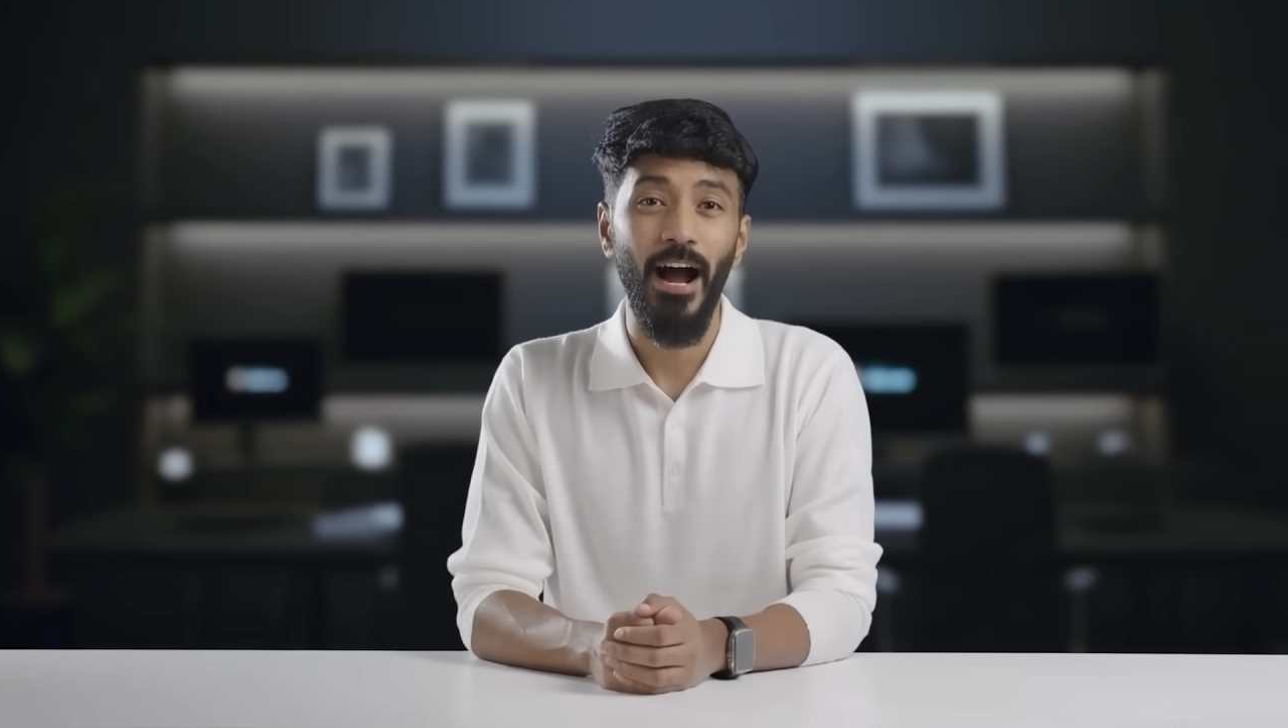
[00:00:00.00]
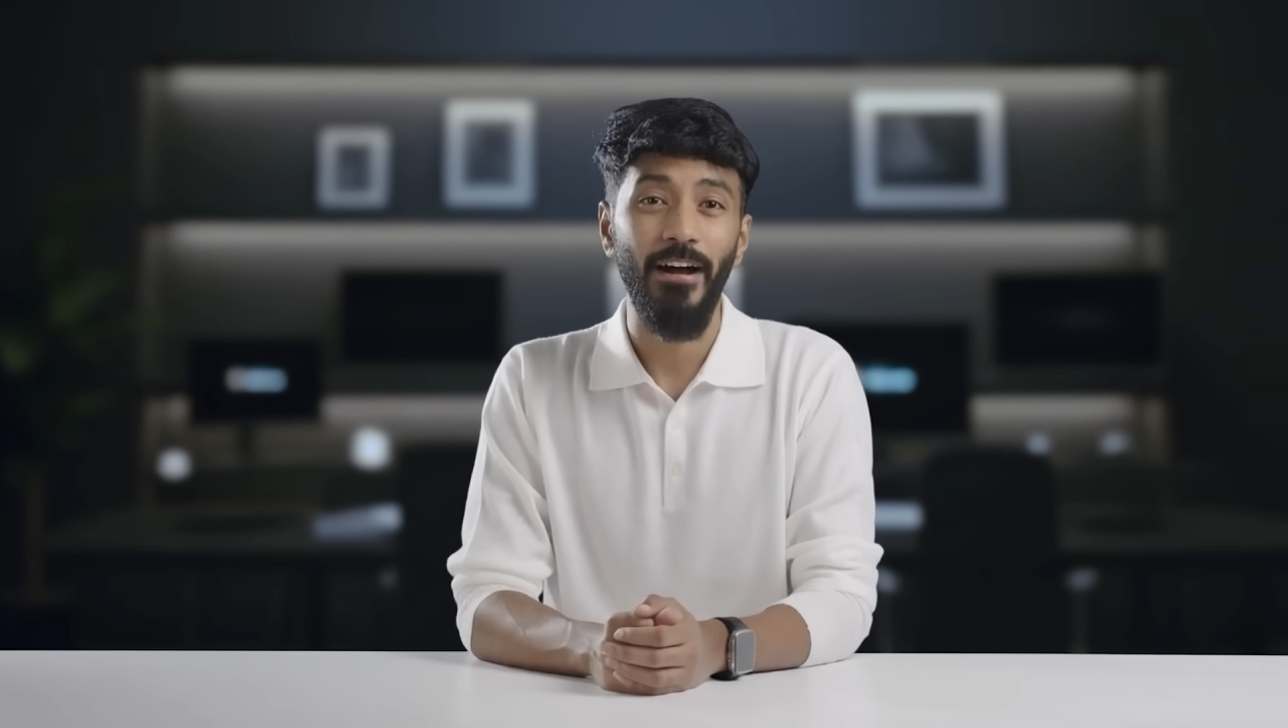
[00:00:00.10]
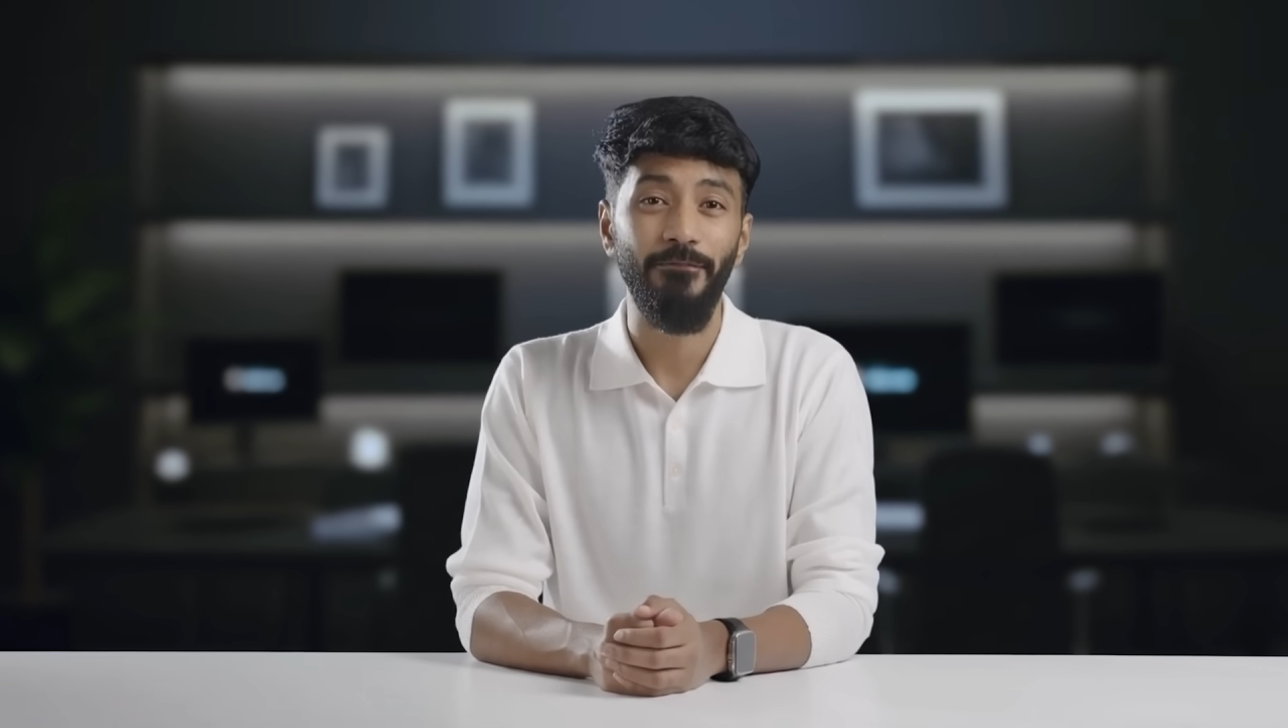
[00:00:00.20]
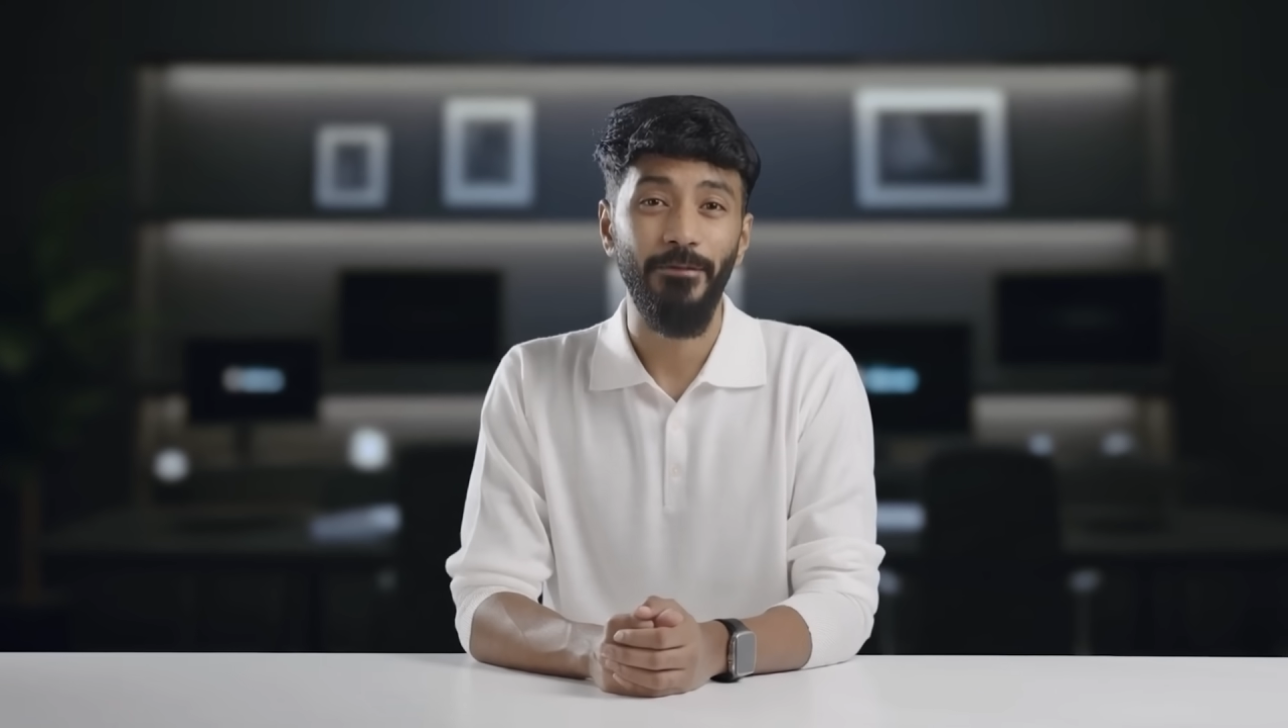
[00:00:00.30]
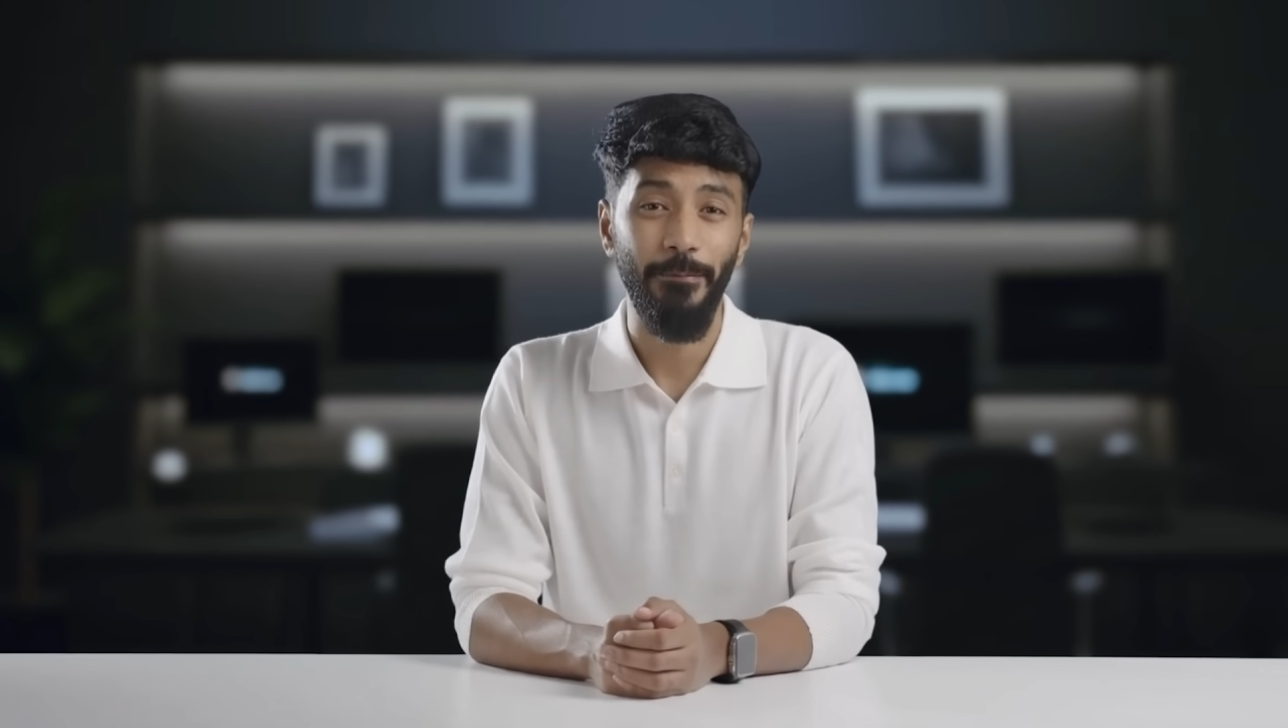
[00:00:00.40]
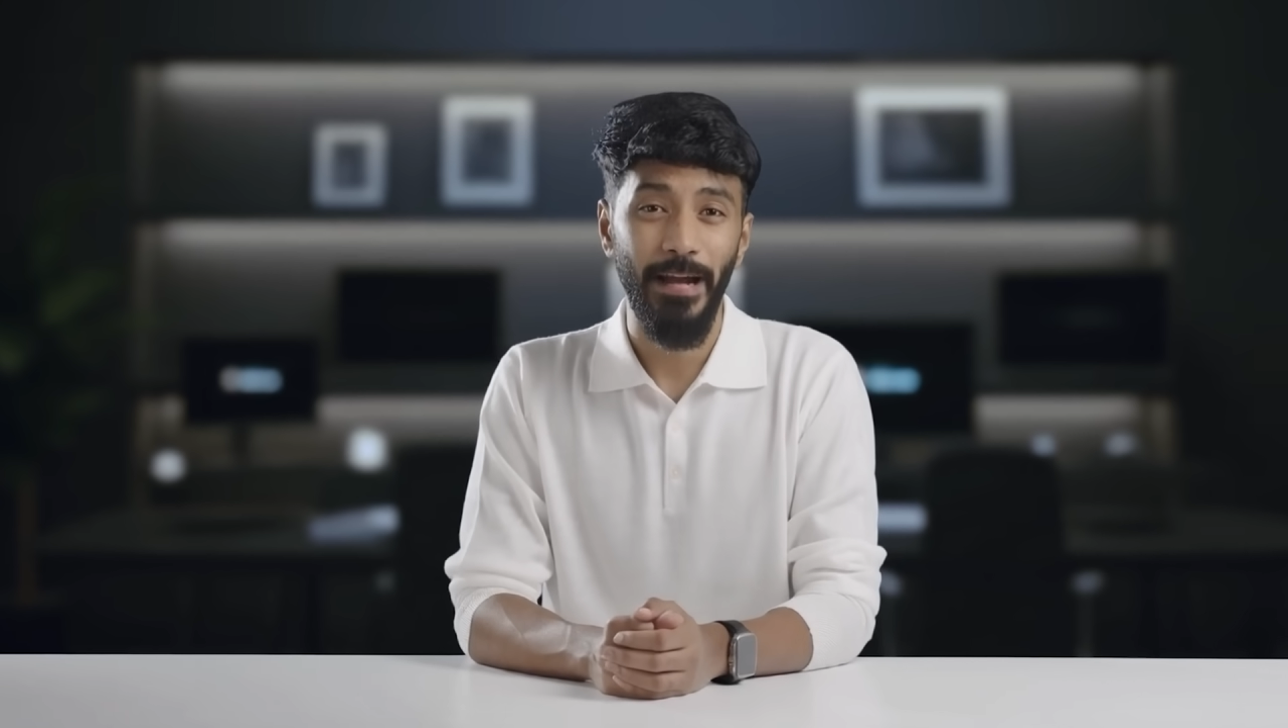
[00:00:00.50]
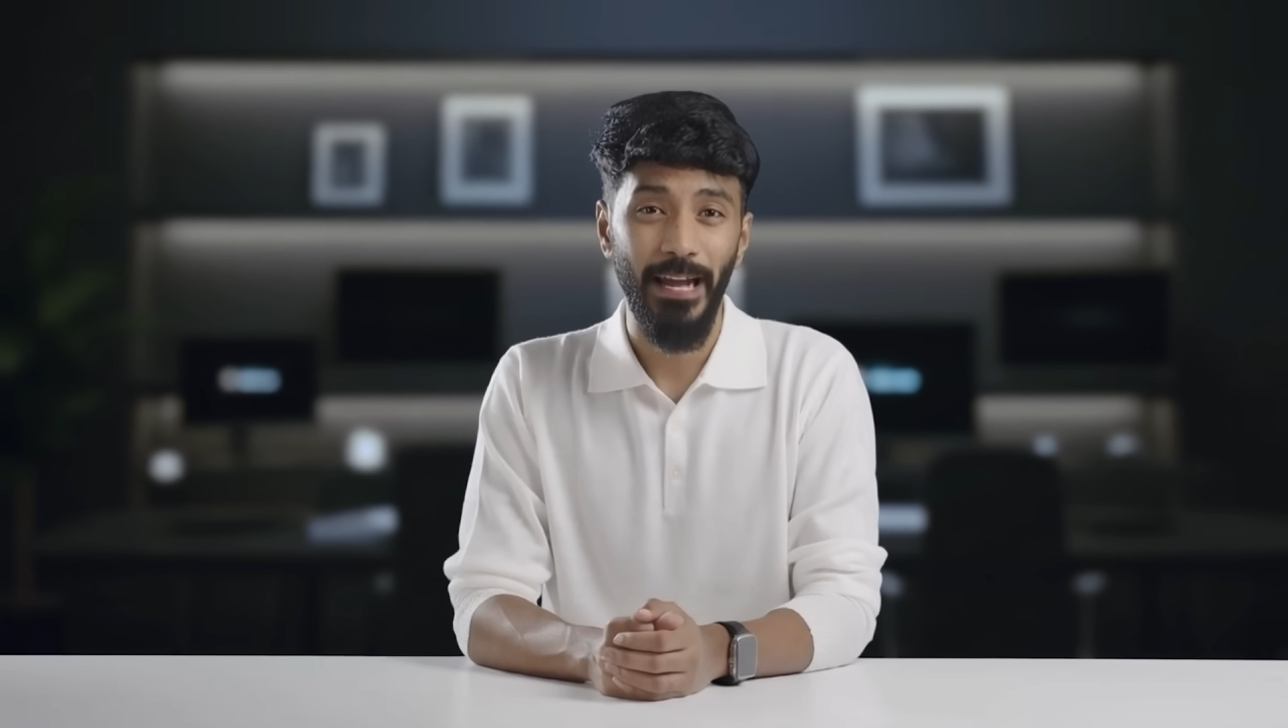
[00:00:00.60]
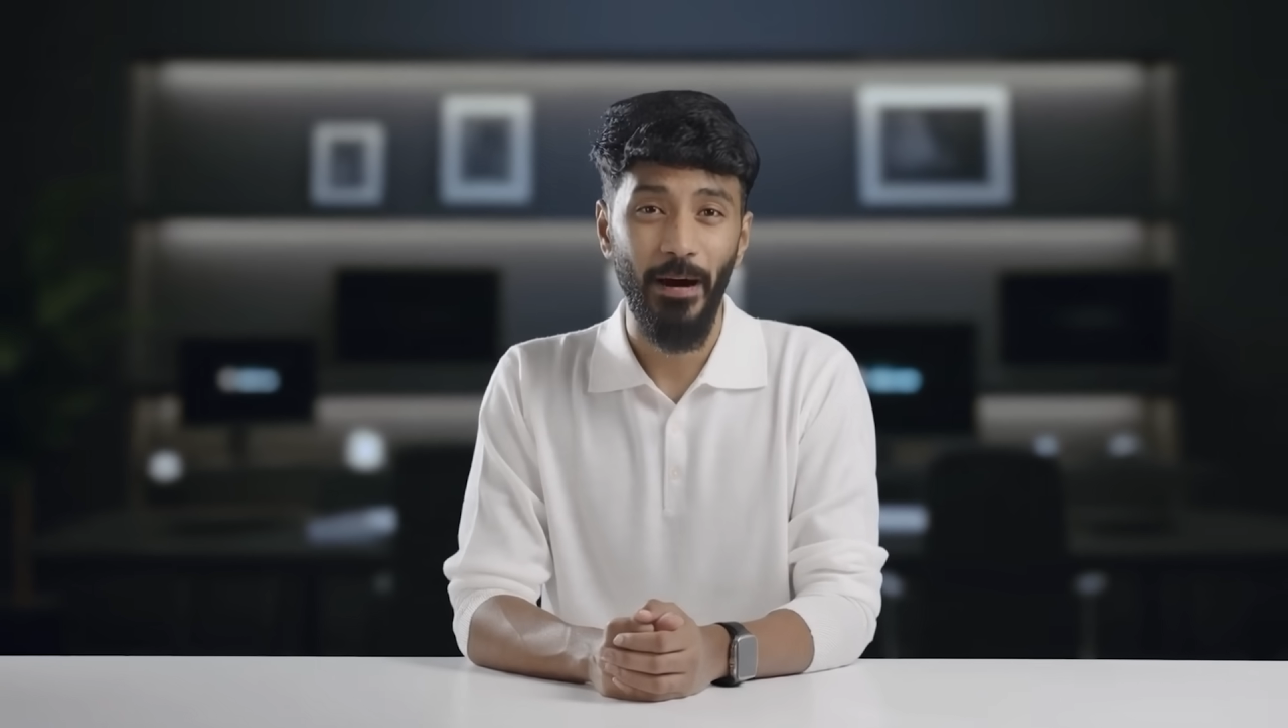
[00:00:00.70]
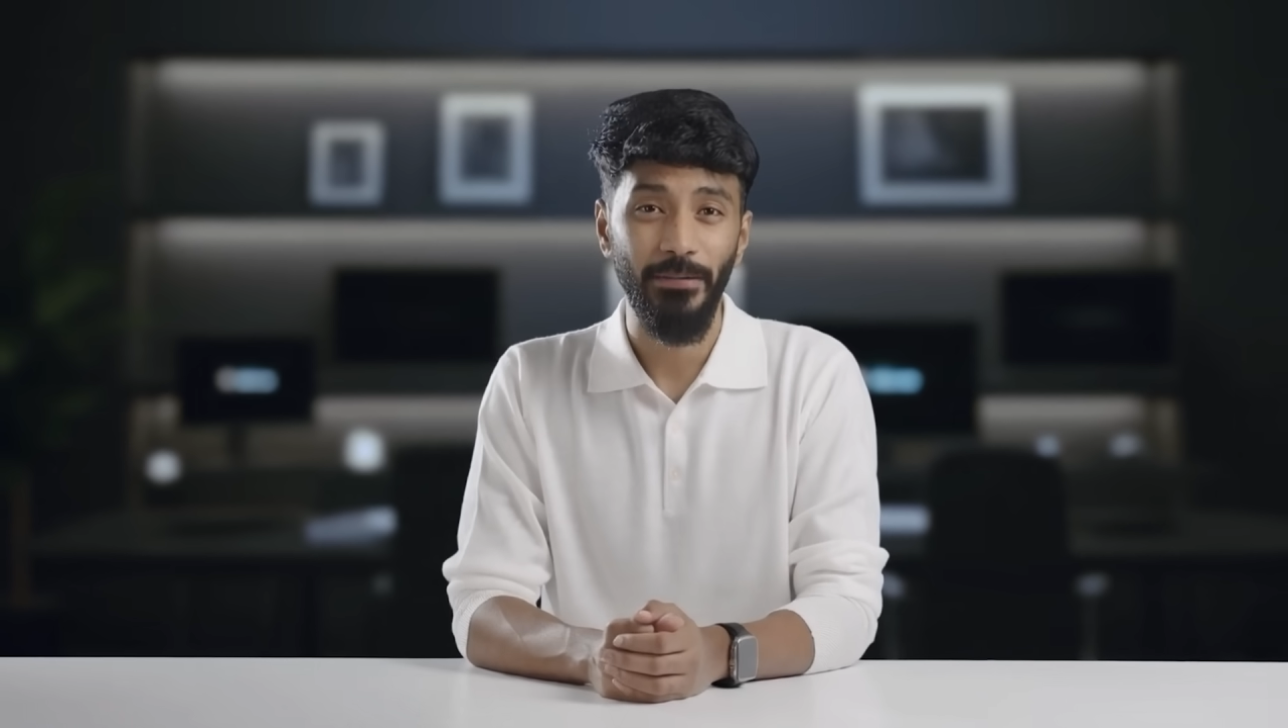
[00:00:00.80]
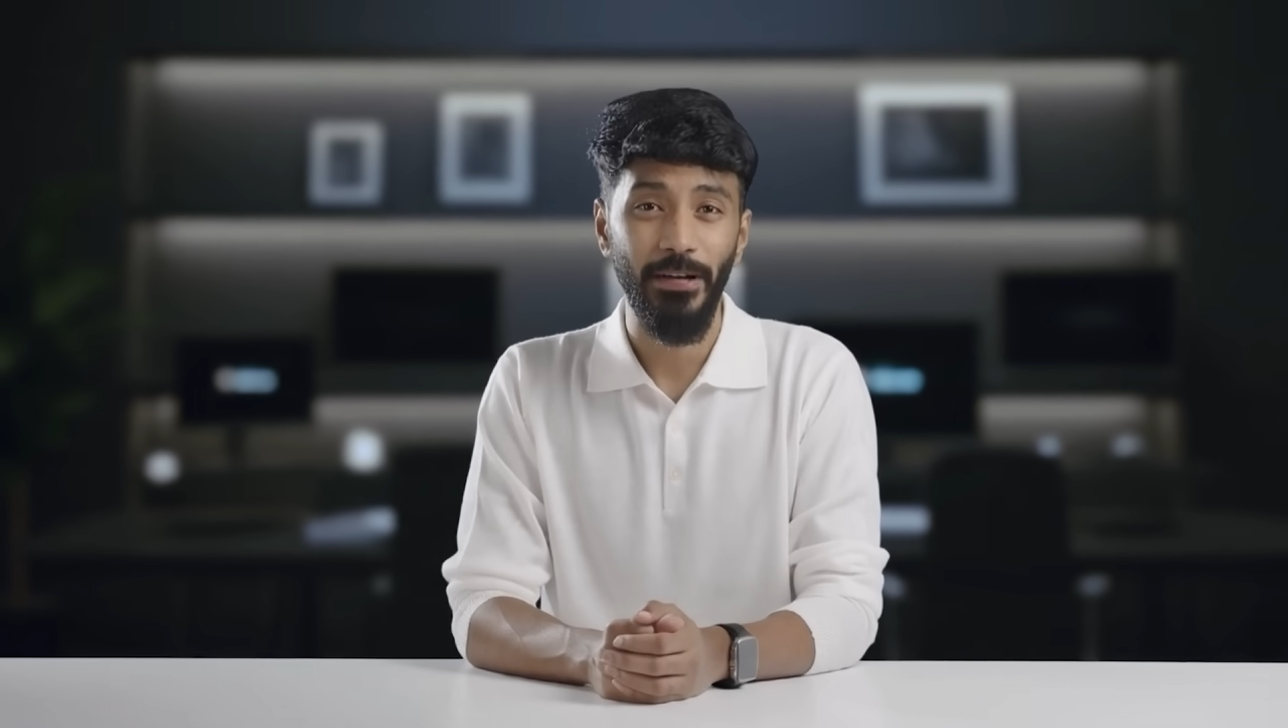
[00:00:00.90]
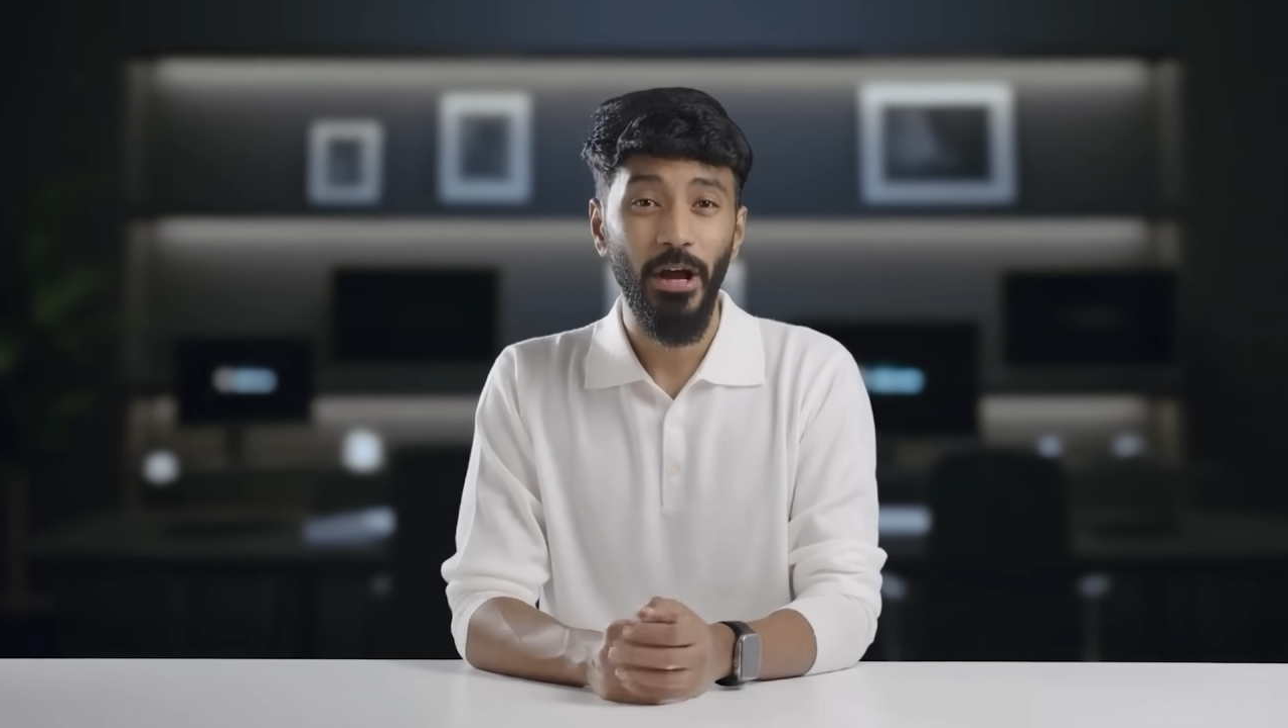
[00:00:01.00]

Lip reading: are flipping out.